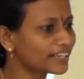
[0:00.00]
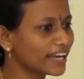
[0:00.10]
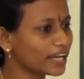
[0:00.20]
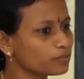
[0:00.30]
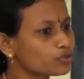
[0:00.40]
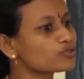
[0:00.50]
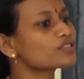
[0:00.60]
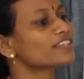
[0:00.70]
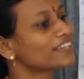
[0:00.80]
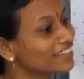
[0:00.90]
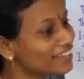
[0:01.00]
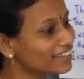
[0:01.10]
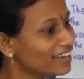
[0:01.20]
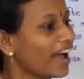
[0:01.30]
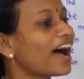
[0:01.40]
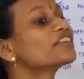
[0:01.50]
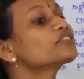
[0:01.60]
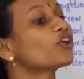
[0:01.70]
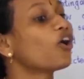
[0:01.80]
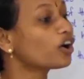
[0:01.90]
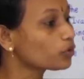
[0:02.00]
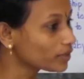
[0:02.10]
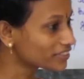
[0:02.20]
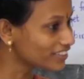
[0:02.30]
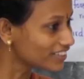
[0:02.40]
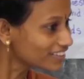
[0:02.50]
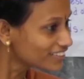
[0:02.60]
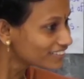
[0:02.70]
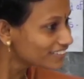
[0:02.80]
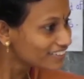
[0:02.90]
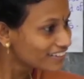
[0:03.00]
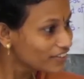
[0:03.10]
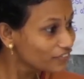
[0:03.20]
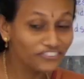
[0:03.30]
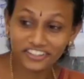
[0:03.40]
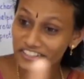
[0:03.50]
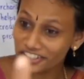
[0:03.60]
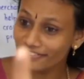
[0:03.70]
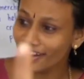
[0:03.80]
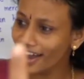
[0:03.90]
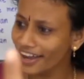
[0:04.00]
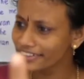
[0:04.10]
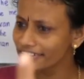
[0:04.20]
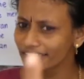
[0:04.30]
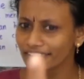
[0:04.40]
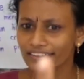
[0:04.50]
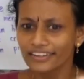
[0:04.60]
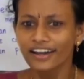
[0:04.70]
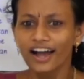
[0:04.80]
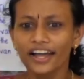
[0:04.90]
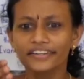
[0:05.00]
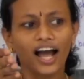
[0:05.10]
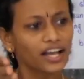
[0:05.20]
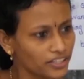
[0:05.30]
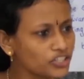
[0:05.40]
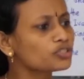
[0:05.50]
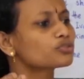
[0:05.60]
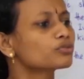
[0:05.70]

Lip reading: came to see and talk with a friend Ivan. And Adarsh